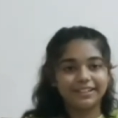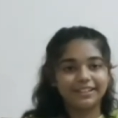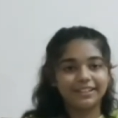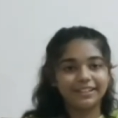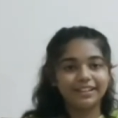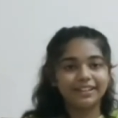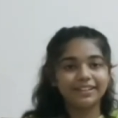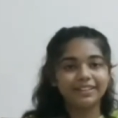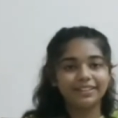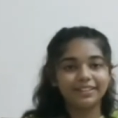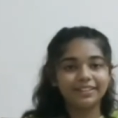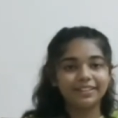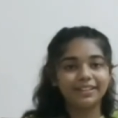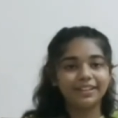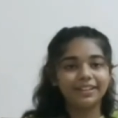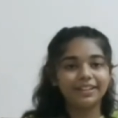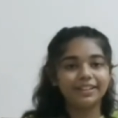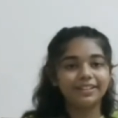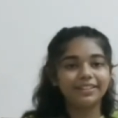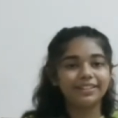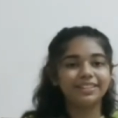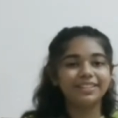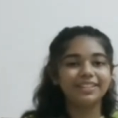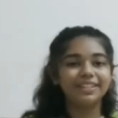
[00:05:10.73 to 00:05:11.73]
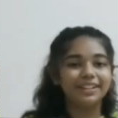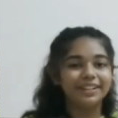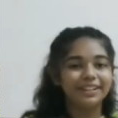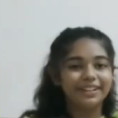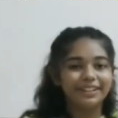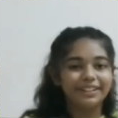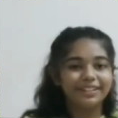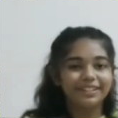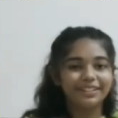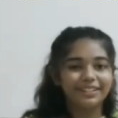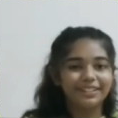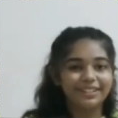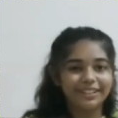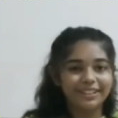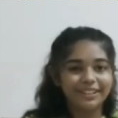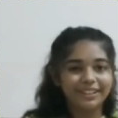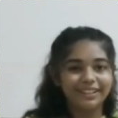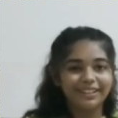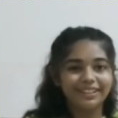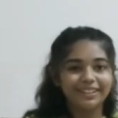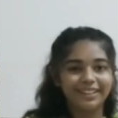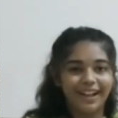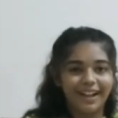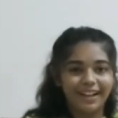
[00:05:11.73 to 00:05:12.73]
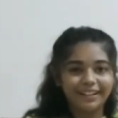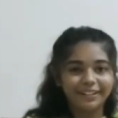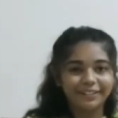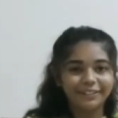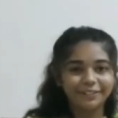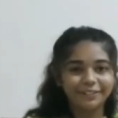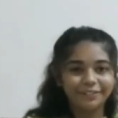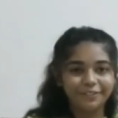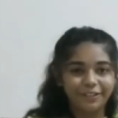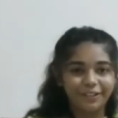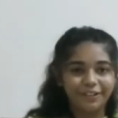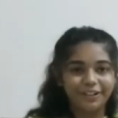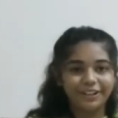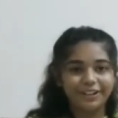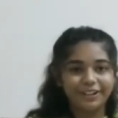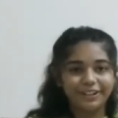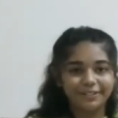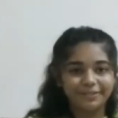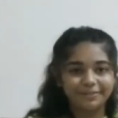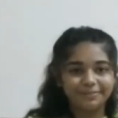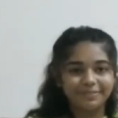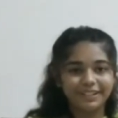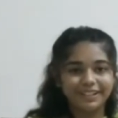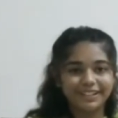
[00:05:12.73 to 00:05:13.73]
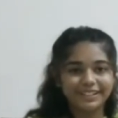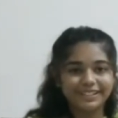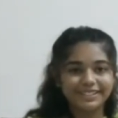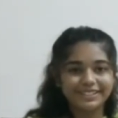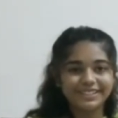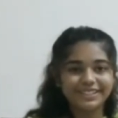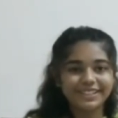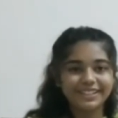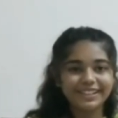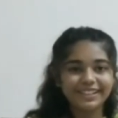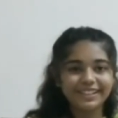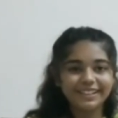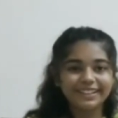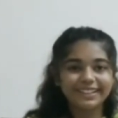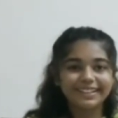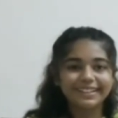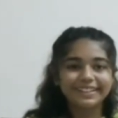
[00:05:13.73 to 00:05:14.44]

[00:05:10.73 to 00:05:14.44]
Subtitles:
This is the size for a budgie,